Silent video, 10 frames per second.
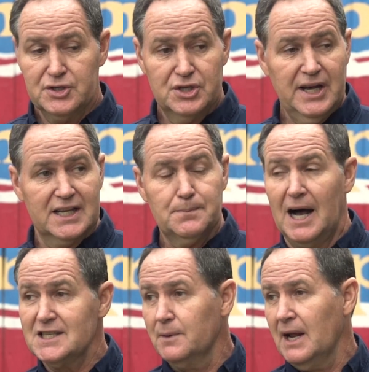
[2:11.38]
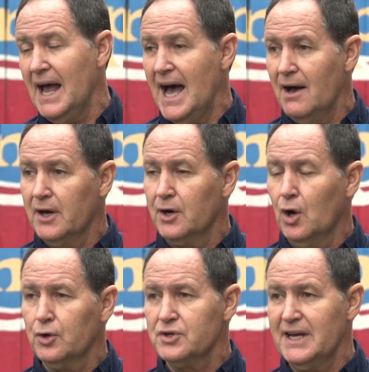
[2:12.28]
There's a chance possibly to have an
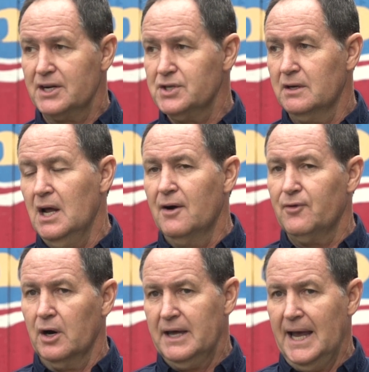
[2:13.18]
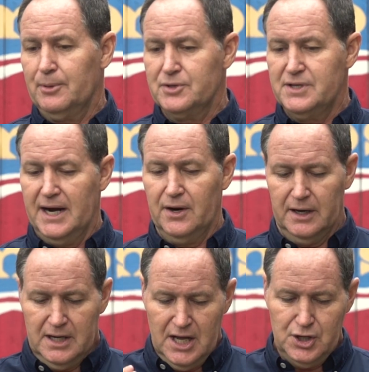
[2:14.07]
older section for our campers there
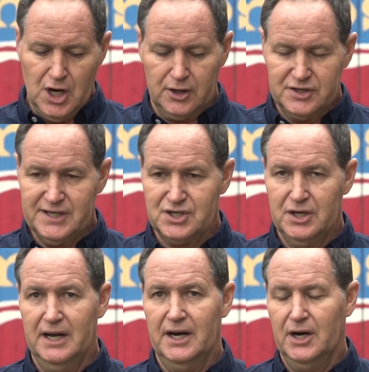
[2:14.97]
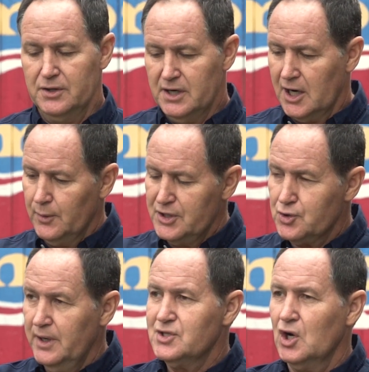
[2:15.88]
and a younger section here, and then our
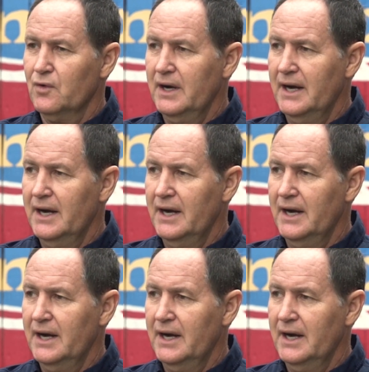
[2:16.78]
retreats over